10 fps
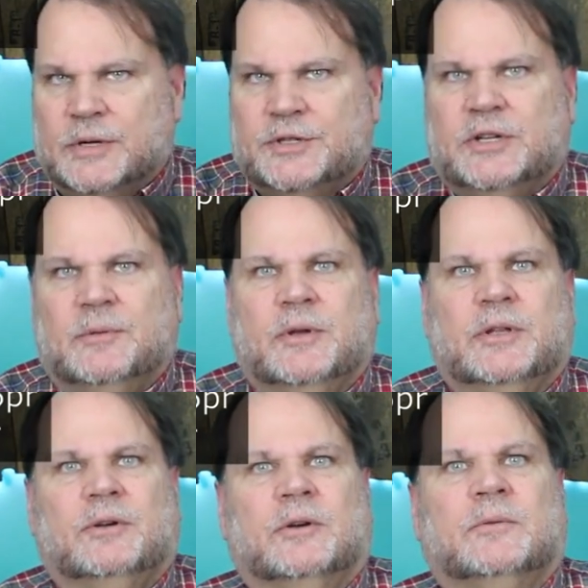
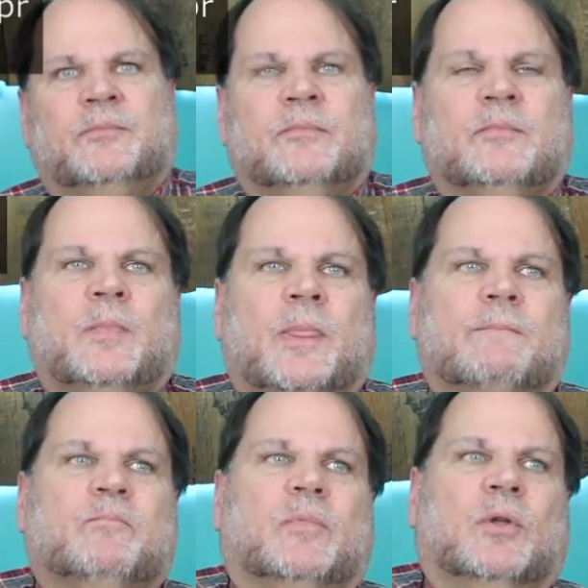cinnamon or
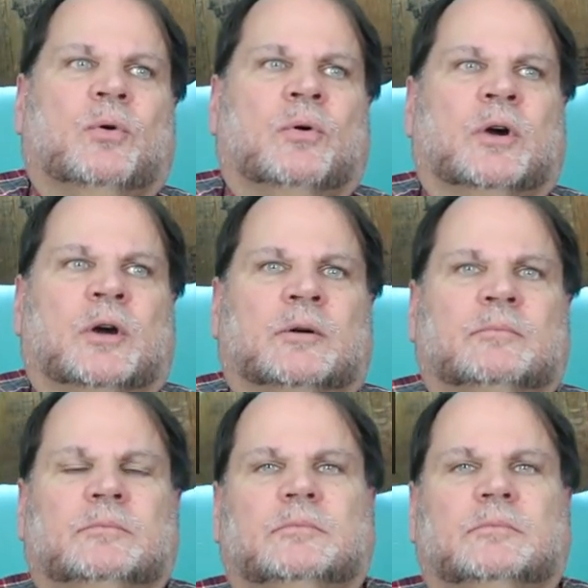you